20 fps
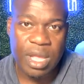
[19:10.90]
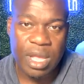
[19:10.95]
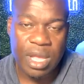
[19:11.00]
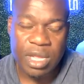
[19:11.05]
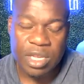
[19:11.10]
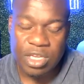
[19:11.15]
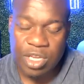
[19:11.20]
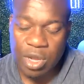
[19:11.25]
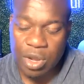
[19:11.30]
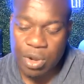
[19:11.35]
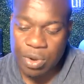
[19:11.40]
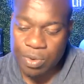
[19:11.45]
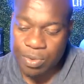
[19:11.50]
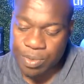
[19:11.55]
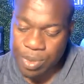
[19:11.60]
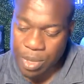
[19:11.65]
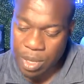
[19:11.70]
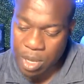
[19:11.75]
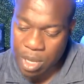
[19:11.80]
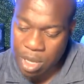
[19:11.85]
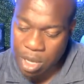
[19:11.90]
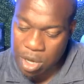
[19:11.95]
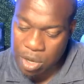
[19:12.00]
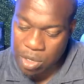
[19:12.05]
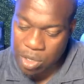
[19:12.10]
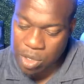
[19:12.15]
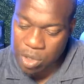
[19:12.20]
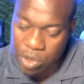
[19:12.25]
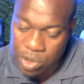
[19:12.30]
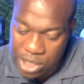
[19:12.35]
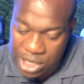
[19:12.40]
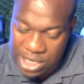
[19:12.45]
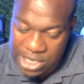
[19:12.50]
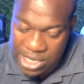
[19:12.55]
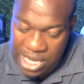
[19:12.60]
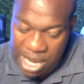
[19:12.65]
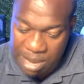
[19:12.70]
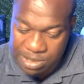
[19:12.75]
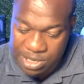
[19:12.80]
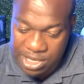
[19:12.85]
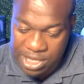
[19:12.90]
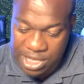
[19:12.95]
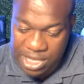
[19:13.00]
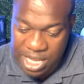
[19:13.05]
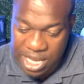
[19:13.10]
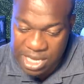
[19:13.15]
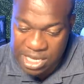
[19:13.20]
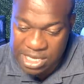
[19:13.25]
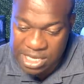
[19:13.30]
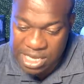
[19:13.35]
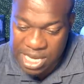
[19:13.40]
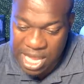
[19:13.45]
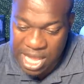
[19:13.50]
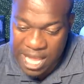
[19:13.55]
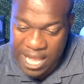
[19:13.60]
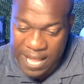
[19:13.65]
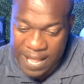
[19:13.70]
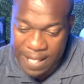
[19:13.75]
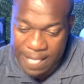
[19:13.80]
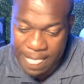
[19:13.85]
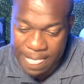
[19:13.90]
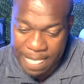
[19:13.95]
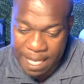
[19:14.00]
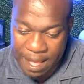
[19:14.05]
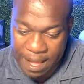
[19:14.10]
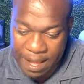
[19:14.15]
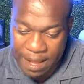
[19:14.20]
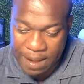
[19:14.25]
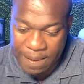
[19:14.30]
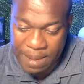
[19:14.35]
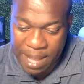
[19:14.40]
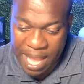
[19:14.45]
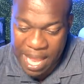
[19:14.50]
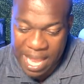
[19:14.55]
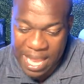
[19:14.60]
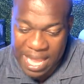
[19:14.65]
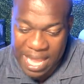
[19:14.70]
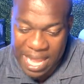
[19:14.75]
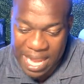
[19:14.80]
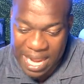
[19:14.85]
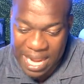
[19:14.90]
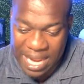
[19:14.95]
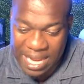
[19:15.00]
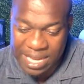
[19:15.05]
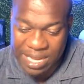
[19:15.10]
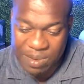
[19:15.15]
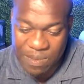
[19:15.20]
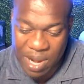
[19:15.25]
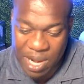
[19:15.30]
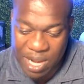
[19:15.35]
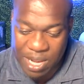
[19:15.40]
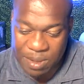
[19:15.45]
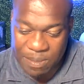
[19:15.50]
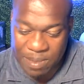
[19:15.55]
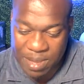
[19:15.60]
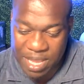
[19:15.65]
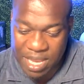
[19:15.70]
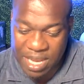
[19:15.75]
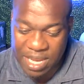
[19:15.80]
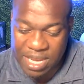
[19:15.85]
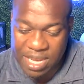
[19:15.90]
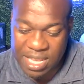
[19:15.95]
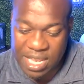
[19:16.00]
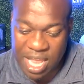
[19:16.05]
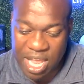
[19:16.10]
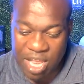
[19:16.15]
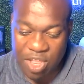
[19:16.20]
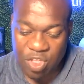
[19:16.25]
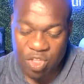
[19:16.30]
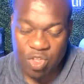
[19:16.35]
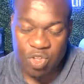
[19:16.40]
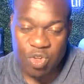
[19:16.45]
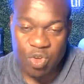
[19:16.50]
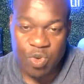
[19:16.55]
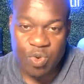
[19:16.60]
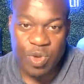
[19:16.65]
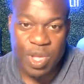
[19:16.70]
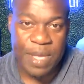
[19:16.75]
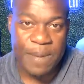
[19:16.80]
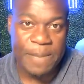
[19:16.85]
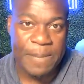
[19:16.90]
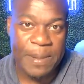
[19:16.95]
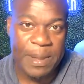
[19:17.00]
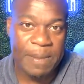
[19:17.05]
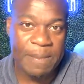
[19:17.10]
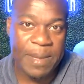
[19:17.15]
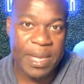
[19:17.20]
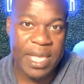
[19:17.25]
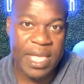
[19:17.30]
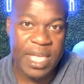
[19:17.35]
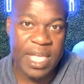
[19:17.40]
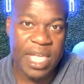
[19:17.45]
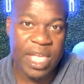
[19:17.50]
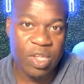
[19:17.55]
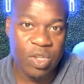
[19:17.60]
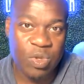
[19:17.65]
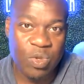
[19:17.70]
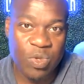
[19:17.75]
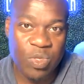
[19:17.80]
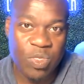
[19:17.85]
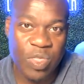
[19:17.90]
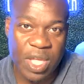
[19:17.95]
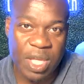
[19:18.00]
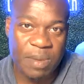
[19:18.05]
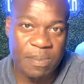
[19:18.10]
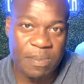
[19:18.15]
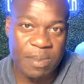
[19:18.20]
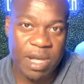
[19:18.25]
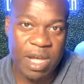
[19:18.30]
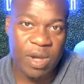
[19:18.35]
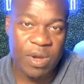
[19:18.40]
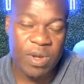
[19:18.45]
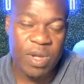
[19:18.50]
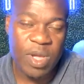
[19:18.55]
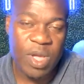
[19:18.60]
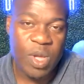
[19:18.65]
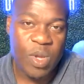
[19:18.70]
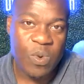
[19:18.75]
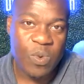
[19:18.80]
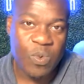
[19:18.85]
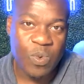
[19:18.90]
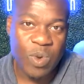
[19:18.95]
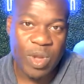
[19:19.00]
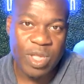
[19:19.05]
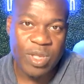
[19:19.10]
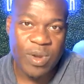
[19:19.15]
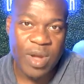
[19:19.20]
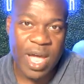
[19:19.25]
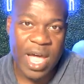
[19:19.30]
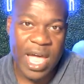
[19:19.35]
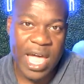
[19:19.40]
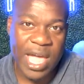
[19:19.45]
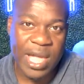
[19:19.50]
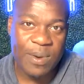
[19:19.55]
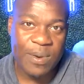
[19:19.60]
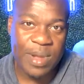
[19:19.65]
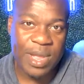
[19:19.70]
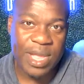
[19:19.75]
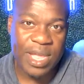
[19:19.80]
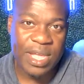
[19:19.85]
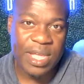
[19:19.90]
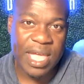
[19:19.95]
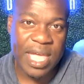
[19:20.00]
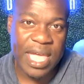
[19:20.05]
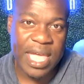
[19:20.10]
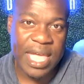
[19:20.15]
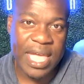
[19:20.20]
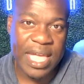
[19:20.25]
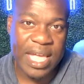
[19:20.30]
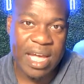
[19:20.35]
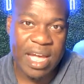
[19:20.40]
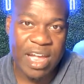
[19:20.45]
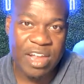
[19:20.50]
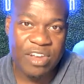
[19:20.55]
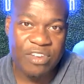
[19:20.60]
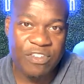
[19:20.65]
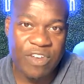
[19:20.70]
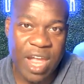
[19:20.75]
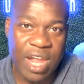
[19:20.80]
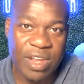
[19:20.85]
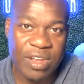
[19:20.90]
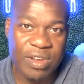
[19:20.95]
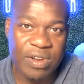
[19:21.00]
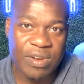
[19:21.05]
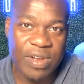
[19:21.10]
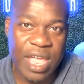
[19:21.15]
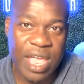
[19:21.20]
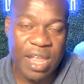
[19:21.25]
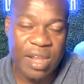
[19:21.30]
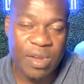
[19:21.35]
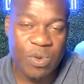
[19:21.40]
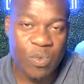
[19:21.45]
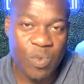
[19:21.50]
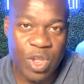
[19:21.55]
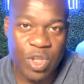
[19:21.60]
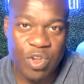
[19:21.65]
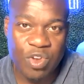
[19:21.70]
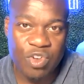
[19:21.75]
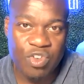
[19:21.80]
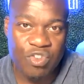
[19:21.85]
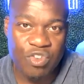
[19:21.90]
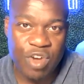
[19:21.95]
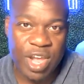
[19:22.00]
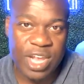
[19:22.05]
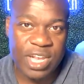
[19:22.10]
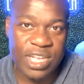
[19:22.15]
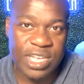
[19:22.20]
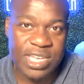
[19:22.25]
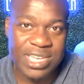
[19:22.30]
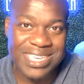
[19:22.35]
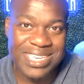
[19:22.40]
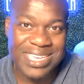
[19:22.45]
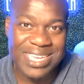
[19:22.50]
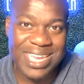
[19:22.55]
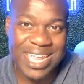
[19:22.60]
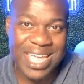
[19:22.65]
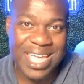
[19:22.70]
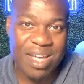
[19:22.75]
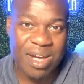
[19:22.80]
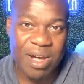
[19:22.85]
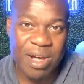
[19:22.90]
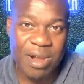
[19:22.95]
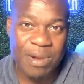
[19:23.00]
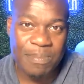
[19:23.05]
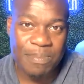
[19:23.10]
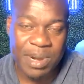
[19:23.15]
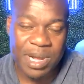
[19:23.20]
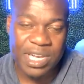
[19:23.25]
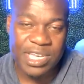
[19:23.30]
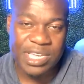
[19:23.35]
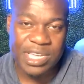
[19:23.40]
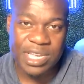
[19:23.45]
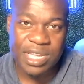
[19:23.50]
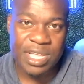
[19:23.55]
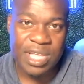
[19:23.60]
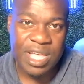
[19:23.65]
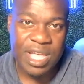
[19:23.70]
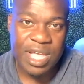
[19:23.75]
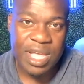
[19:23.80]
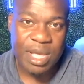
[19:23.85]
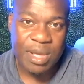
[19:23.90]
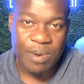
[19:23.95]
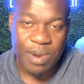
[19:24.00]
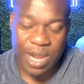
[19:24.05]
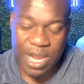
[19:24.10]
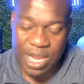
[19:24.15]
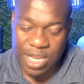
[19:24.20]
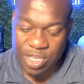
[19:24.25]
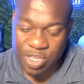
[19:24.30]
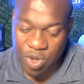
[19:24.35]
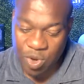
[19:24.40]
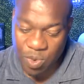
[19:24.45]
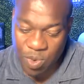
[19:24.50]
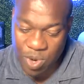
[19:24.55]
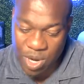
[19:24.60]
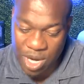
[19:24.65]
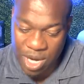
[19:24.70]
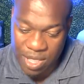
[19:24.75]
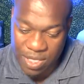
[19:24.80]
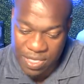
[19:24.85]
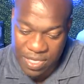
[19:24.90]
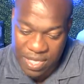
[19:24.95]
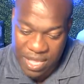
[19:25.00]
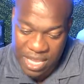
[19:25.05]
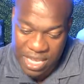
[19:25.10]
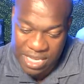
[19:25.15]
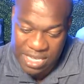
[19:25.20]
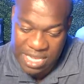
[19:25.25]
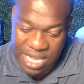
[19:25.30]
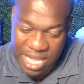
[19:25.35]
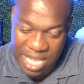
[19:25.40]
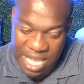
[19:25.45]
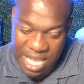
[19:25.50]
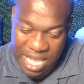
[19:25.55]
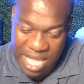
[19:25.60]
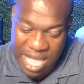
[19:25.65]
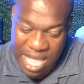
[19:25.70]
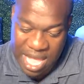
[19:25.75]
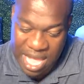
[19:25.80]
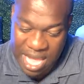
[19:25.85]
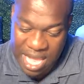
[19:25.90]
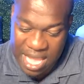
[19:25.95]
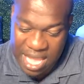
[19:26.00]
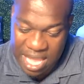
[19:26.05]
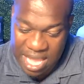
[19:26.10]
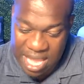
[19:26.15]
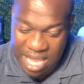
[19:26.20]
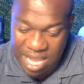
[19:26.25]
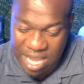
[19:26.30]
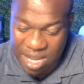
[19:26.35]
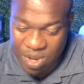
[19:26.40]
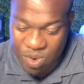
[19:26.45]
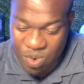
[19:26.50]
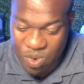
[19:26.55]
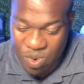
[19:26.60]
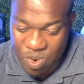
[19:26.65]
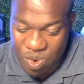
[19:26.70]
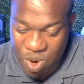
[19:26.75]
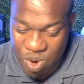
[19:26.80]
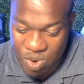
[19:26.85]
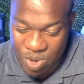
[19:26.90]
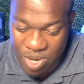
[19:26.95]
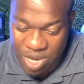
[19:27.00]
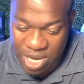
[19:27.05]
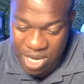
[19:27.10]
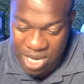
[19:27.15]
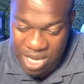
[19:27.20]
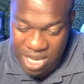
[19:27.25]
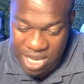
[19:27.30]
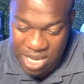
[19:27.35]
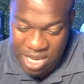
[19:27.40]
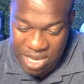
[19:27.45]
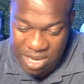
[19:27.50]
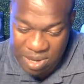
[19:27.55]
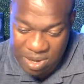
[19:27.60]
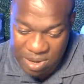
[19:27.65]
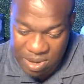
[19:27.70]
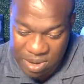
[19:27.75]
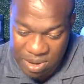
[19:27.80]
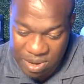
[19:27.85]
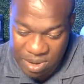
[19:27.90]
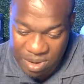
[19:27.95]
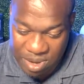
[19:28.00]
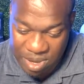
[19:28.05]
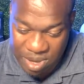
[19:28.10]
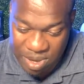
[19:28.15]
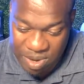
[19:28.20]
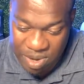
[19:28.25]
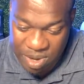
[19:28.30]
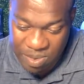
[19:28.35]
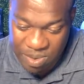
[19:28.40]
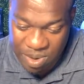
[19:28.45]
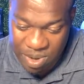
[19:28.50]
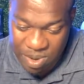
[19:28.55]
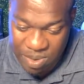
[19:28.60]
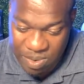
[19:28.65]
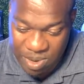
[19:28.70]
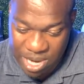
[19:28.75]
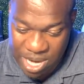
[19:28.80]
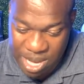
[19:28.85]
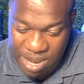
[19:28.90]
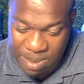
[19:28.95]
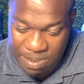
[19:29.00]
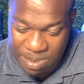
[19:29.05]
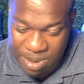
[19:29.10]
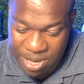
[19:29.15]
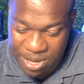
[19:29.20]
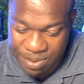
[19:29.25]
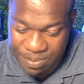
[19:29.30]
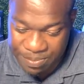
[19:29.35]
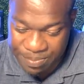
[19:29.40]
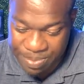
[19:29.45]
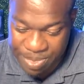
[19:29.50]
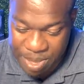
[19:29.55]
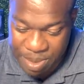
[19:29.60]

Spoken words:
So, those are the types of things that I highly recommend that you implement and you think about when you're hiring a contractor and when you're trying to stay on budget, right? So one of the things that I had quoted here, all right, where did I put it?